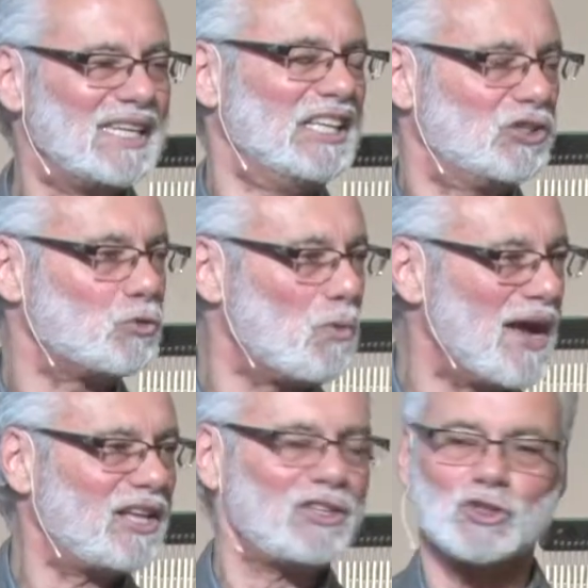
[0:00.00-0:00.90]
he
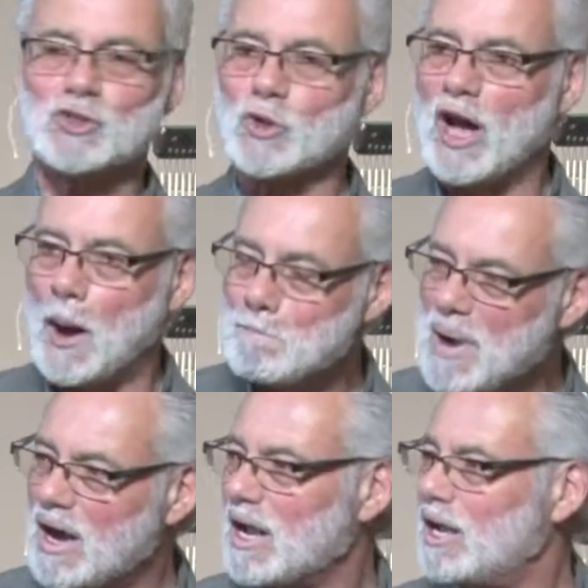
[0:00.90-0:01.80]
dwells
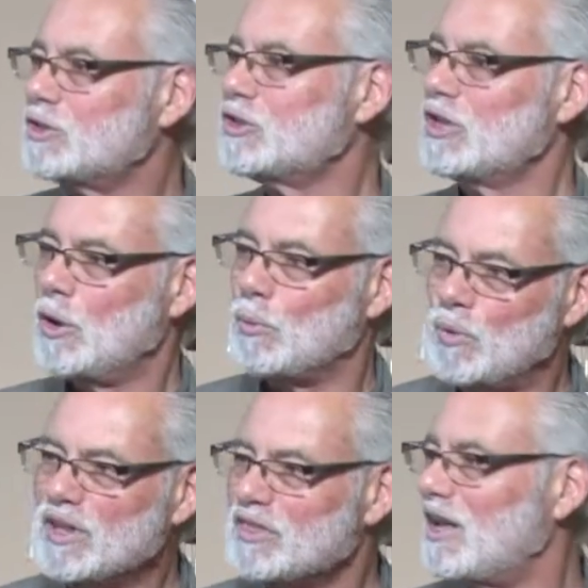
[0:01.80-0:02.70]
among us,
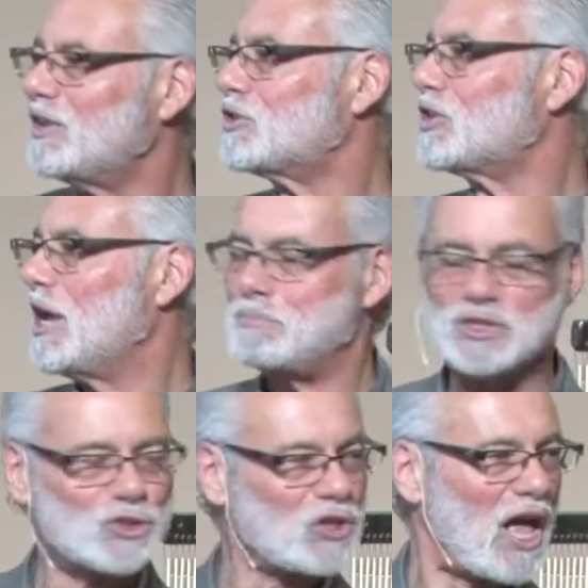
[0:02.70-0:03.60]
with us,
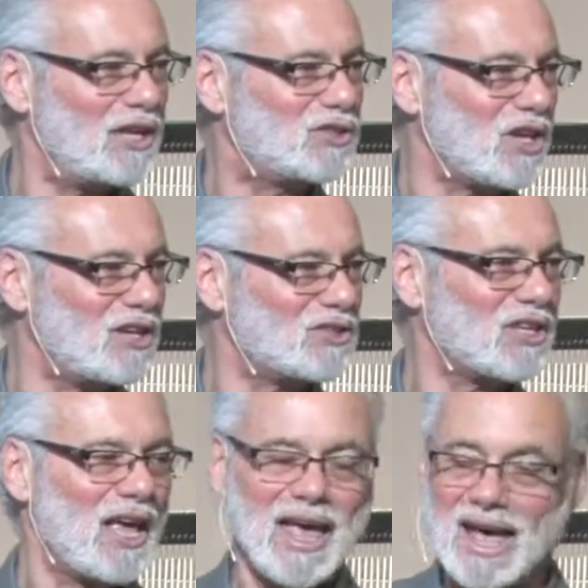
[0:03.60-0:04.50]
beside us,
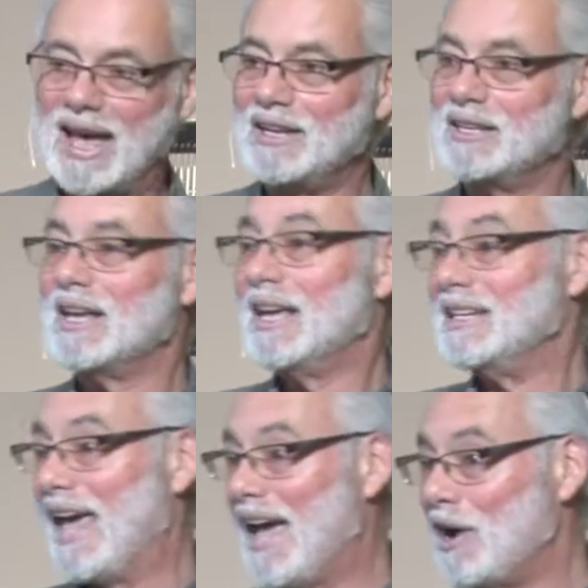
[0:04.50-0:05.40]
and
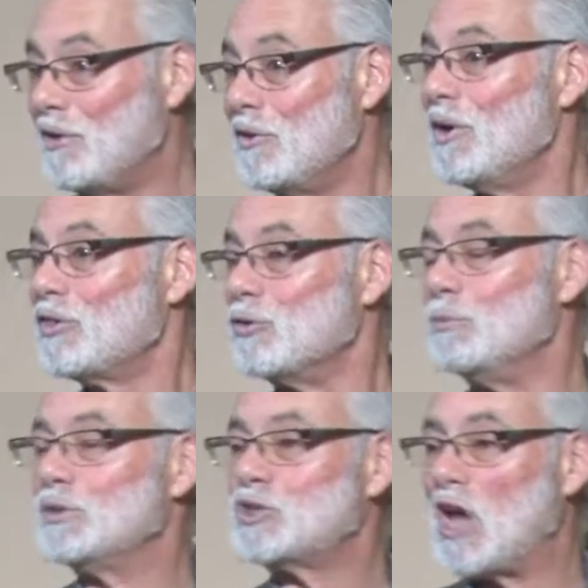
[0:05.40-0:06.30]
now through
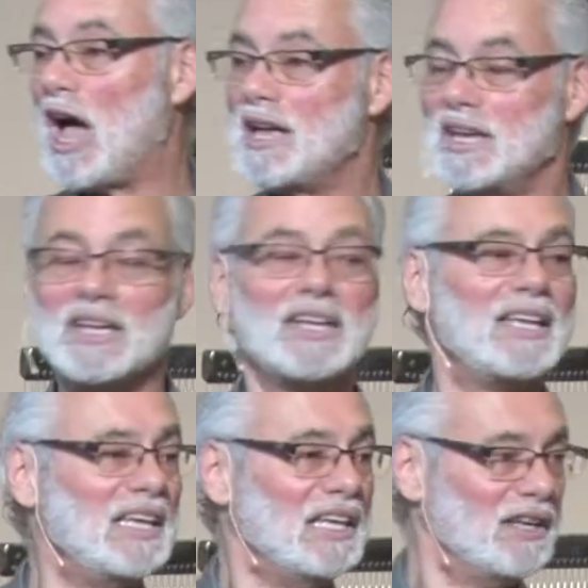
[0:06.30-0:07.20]
Messiah
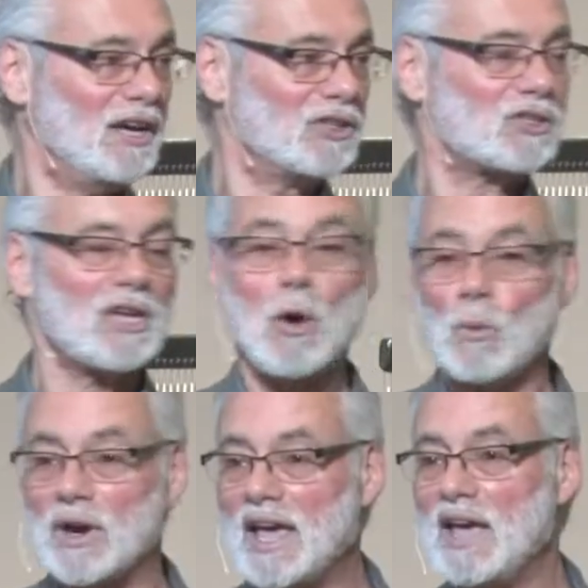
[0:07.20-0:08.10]
in us.
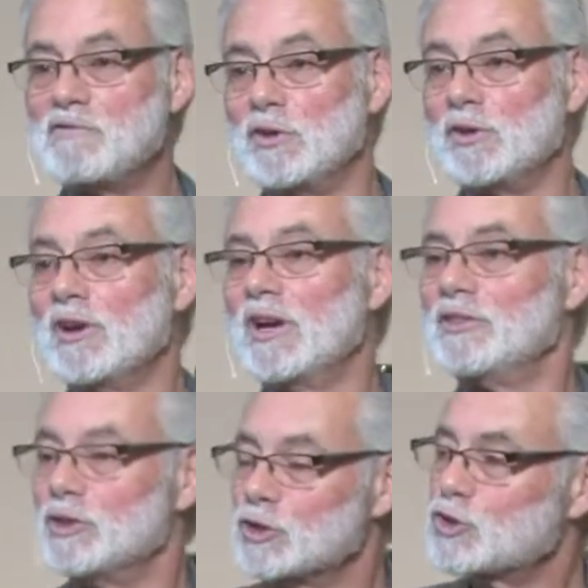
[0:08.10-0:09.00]
Whatever
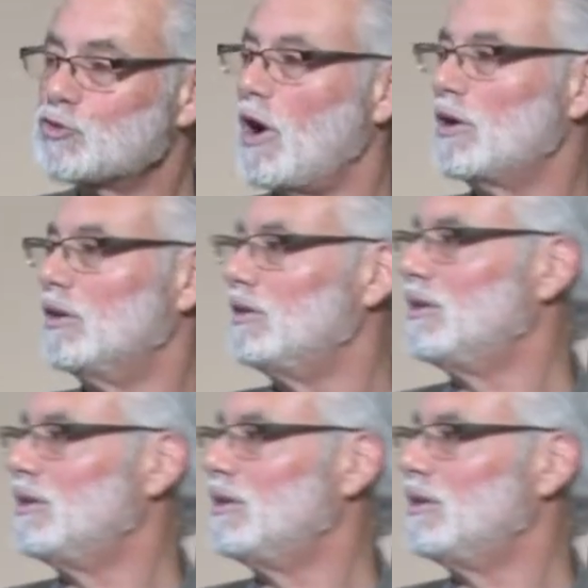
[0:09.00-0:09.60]
the struggle,